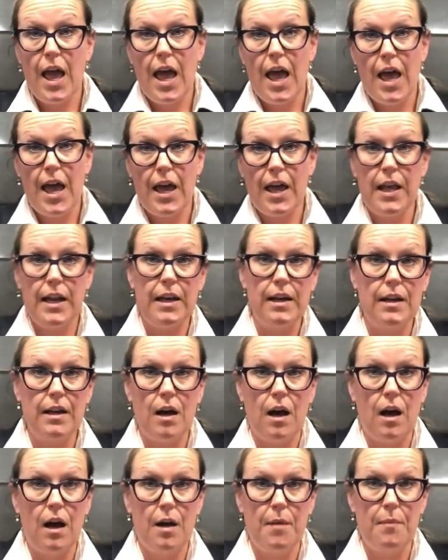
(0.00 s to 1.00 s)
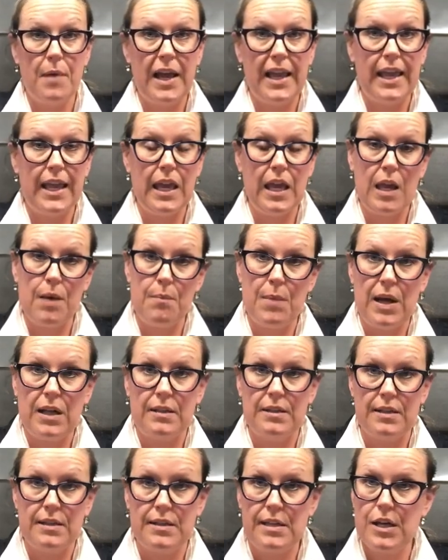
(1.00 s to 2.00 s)
and I can't get back
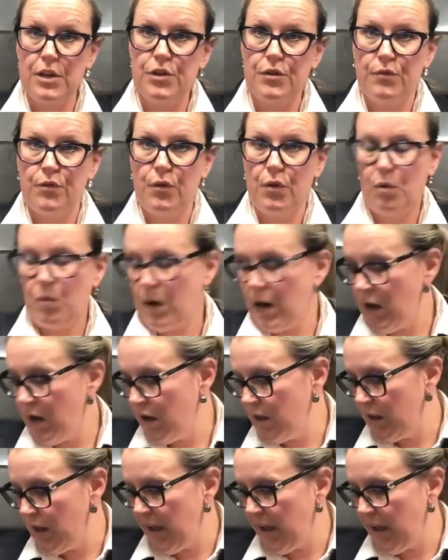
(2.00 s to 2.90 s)
to the station for a while.